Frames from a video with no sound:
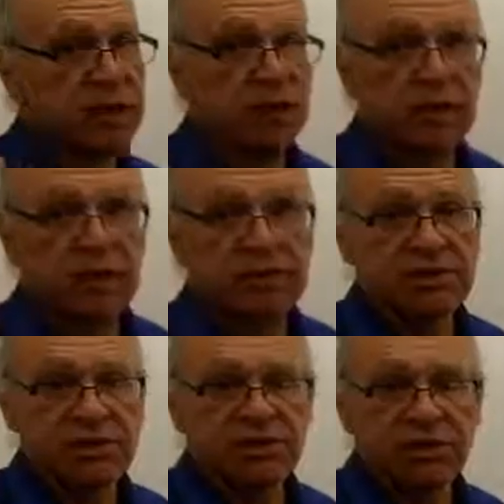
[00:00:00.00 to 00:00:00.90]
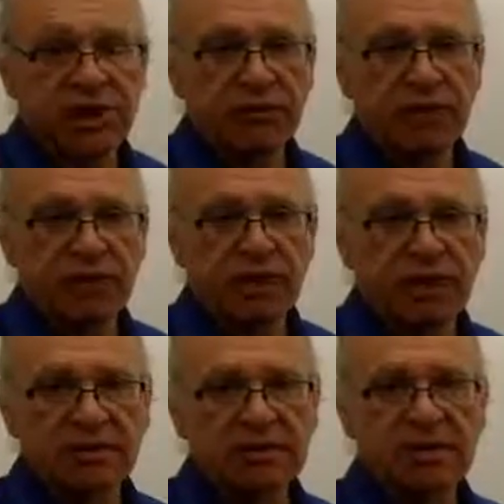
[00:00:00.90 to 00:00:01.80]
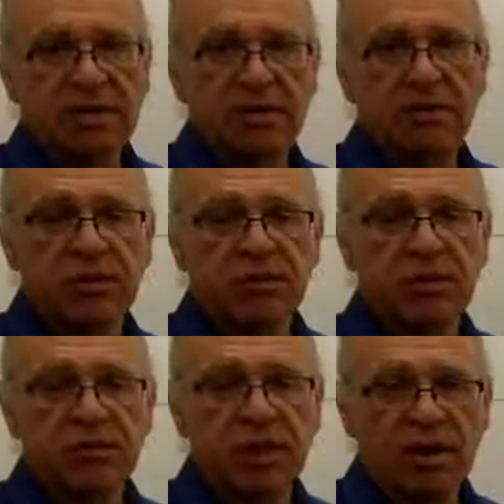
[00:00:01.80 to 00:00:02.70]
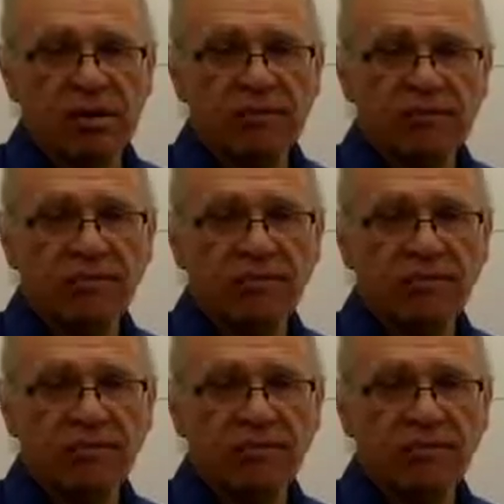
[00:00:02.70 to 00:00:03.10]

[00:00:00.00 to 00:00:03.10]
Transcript: If you didn't see 5 fingernails, something would be wrong.